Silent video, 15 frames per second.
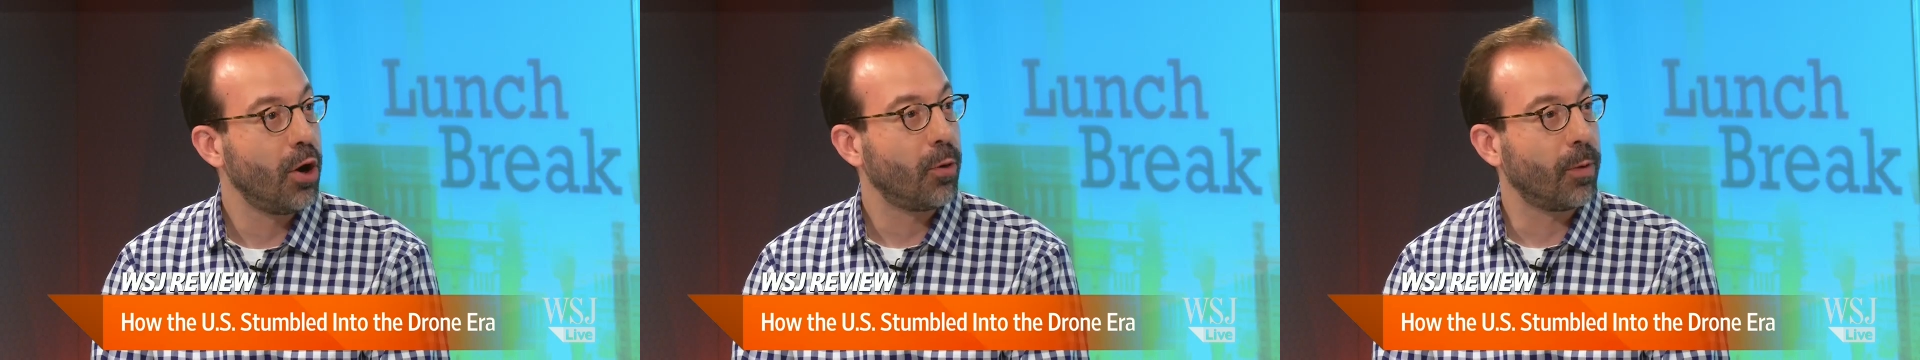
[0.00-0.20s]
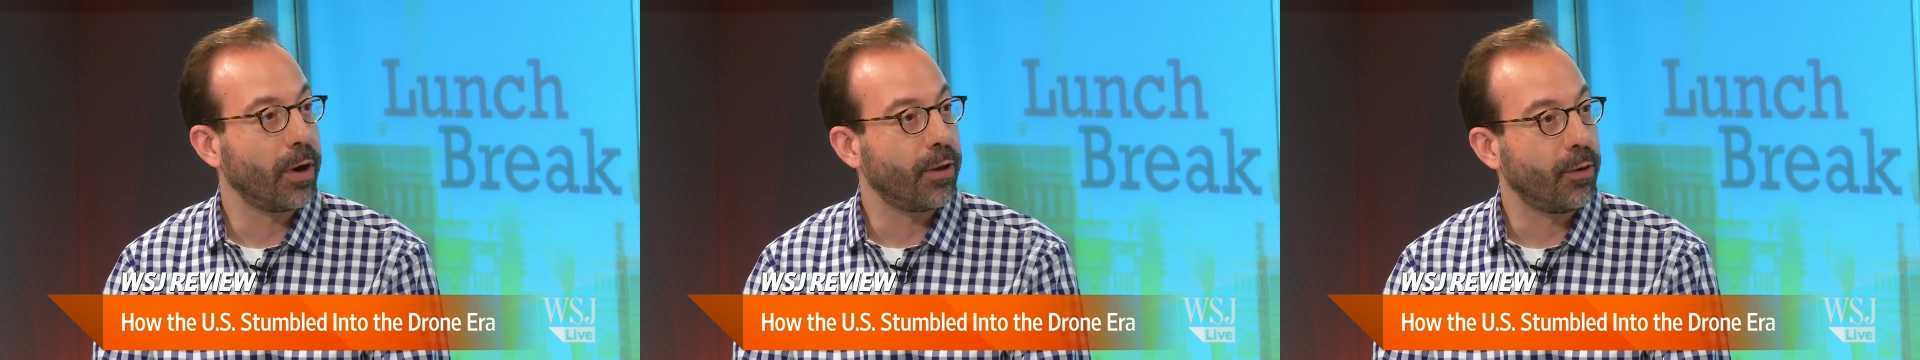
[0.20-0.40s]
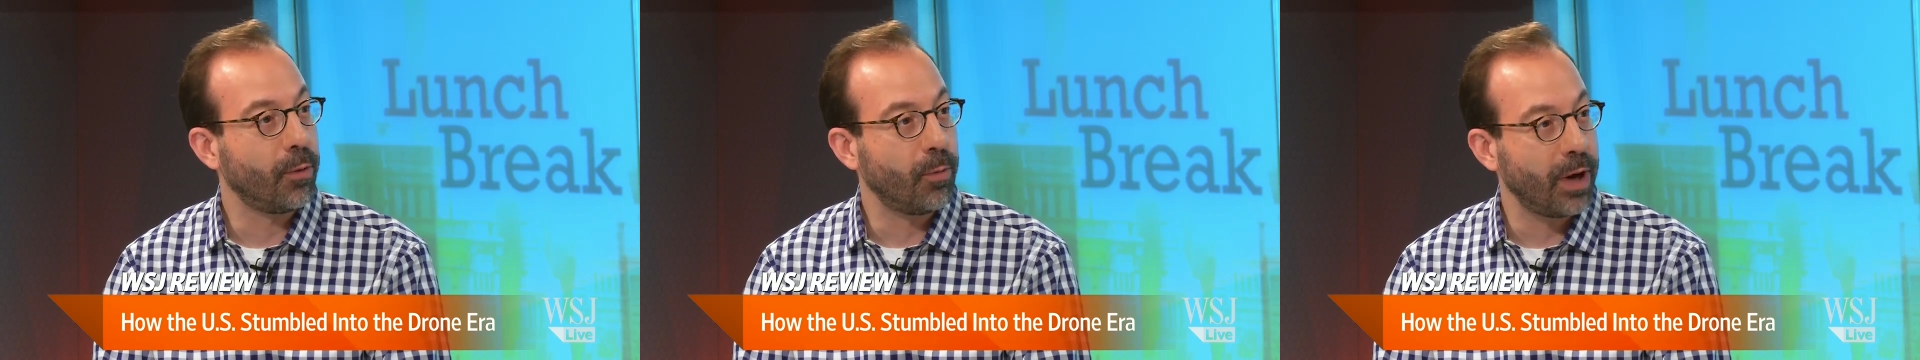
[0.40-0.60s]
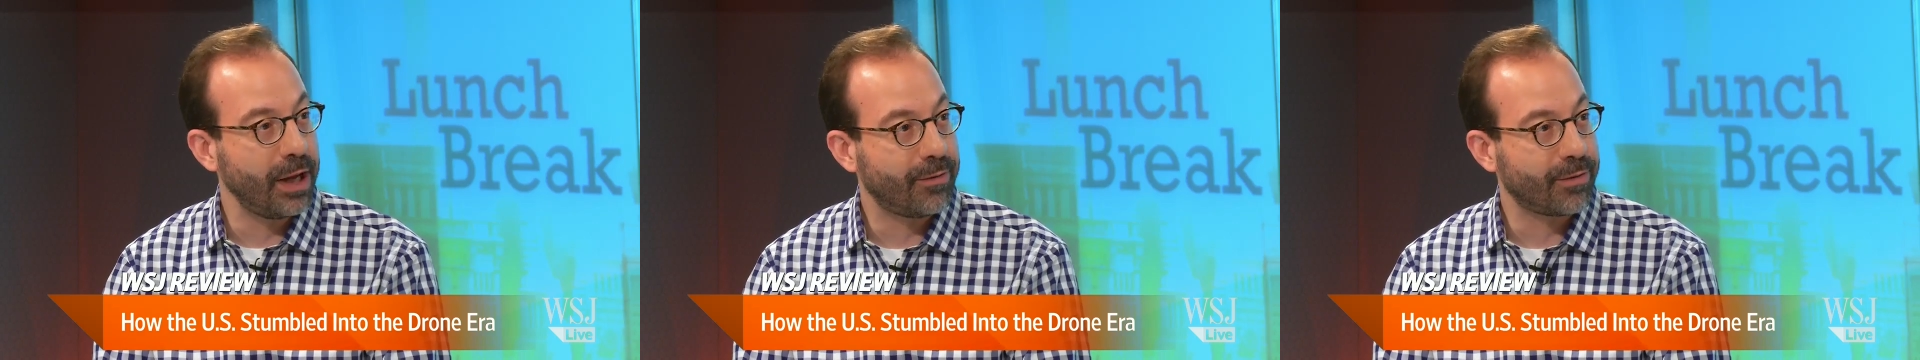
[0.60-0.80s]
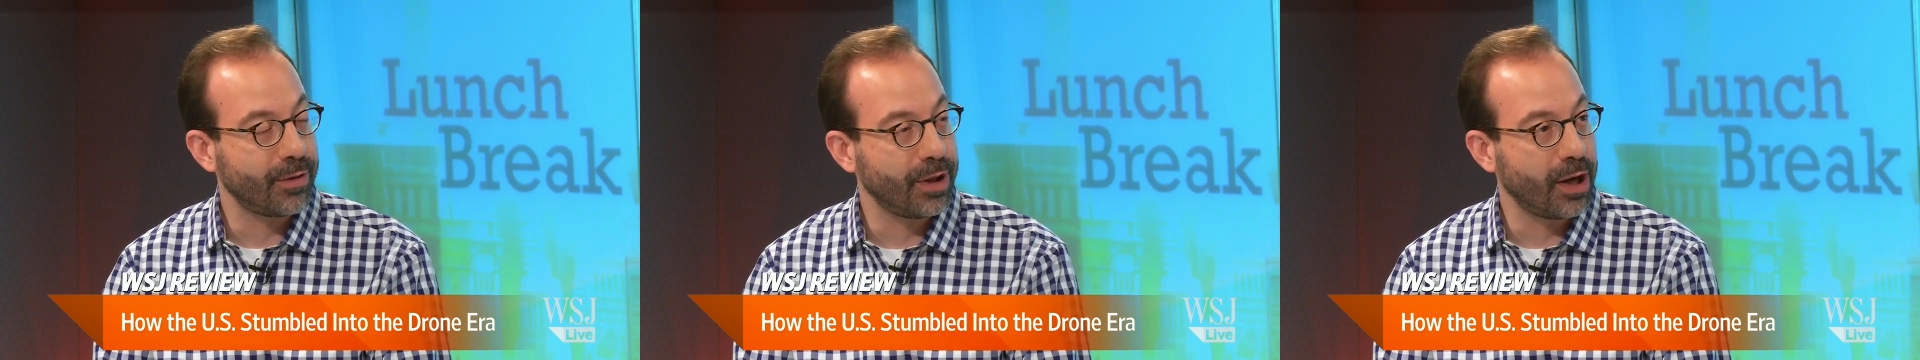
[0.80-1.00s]
whether to
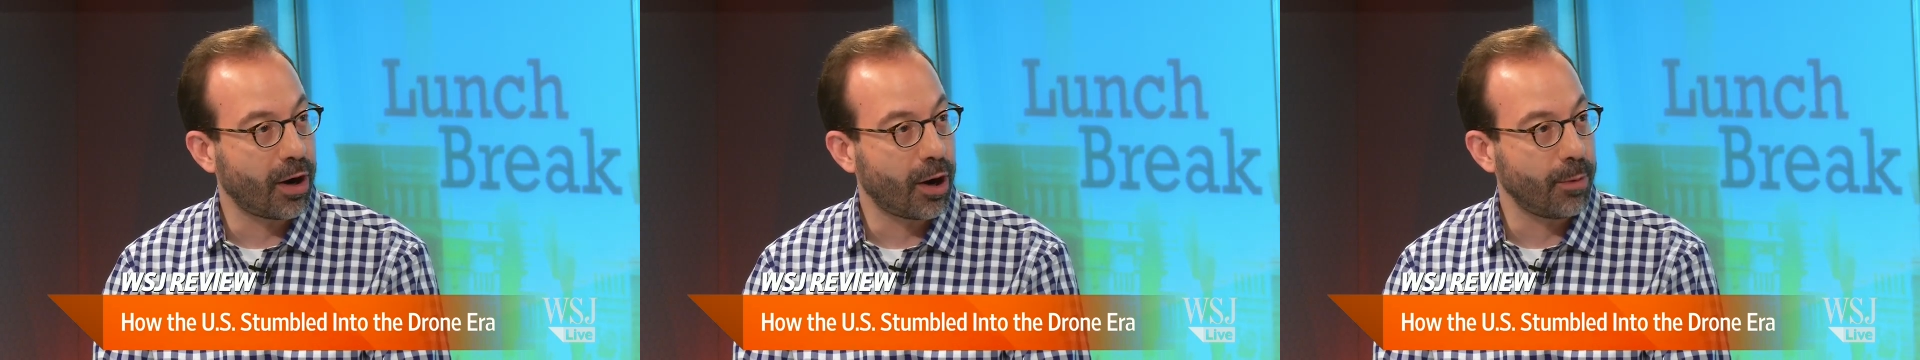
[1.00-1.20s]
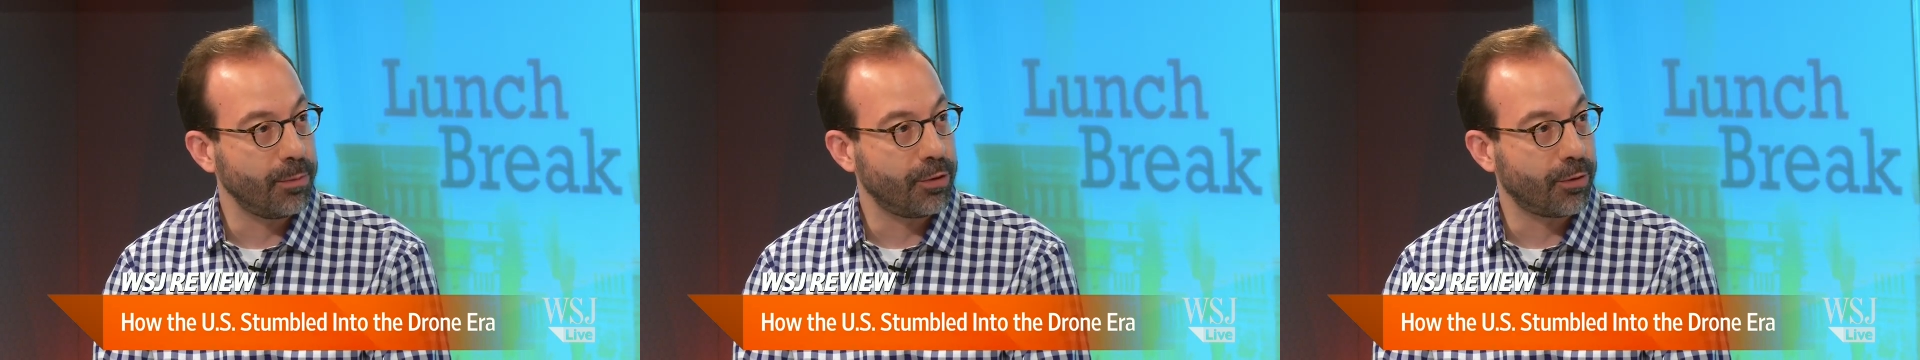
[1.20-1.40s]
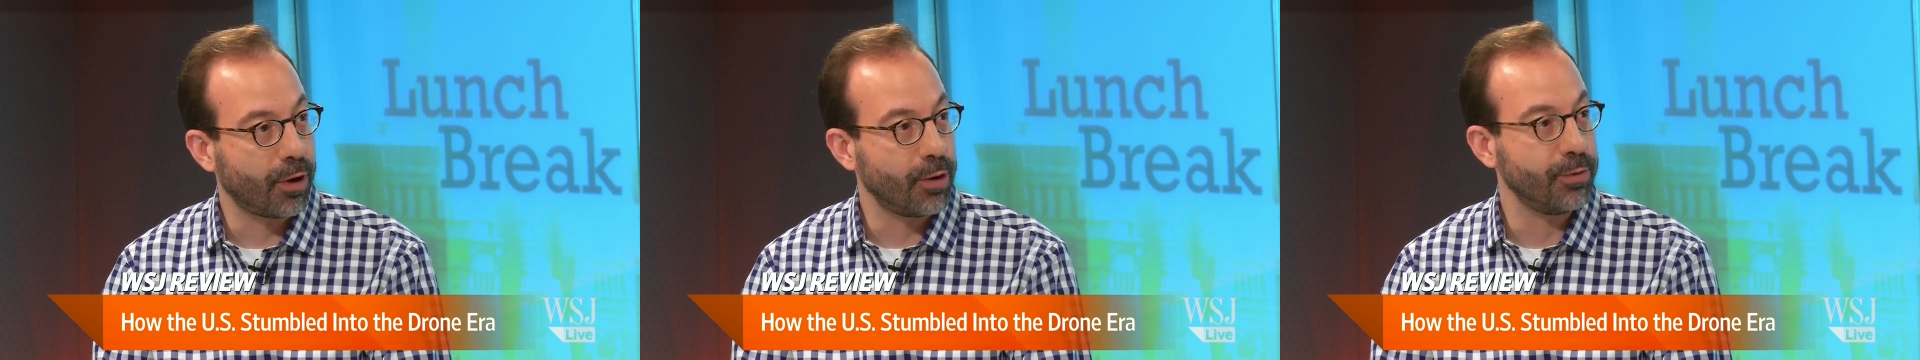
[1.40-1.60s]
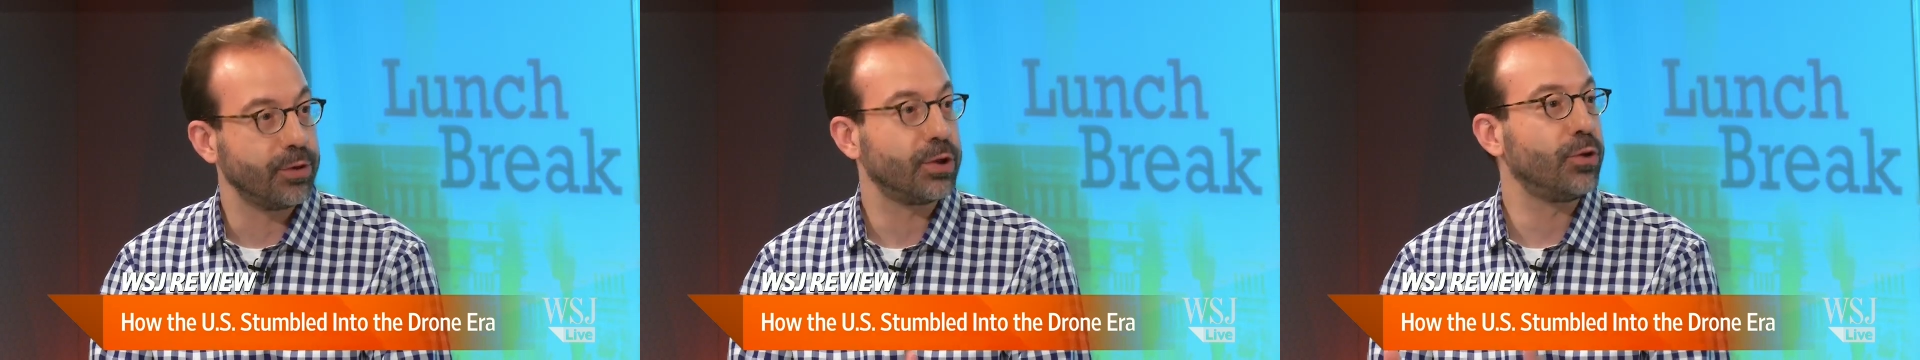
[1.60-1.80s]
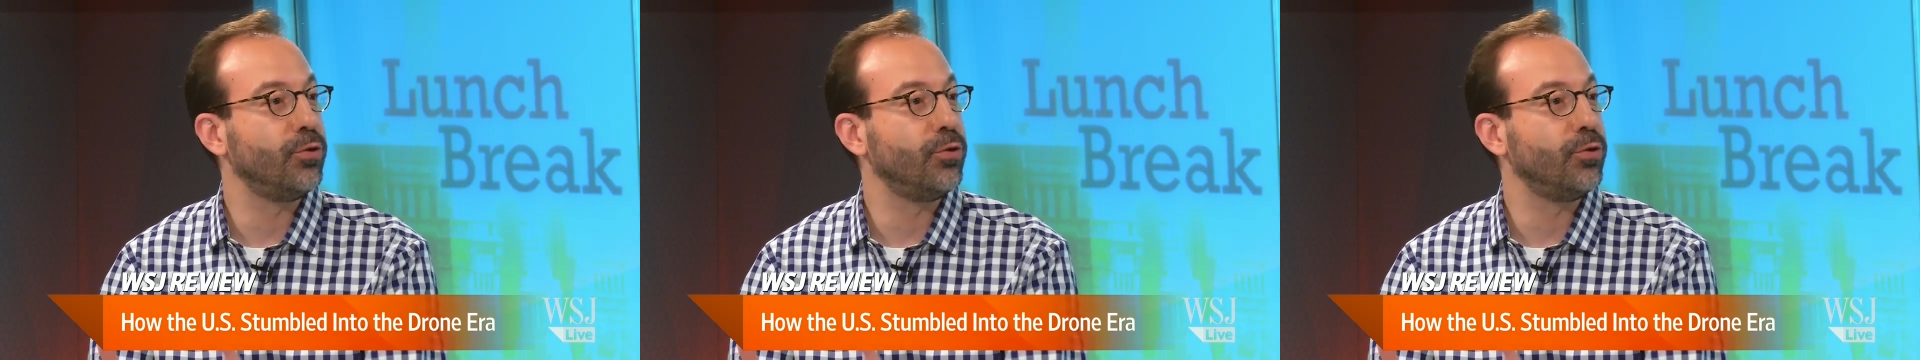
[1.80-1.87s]
wait for the armed drones,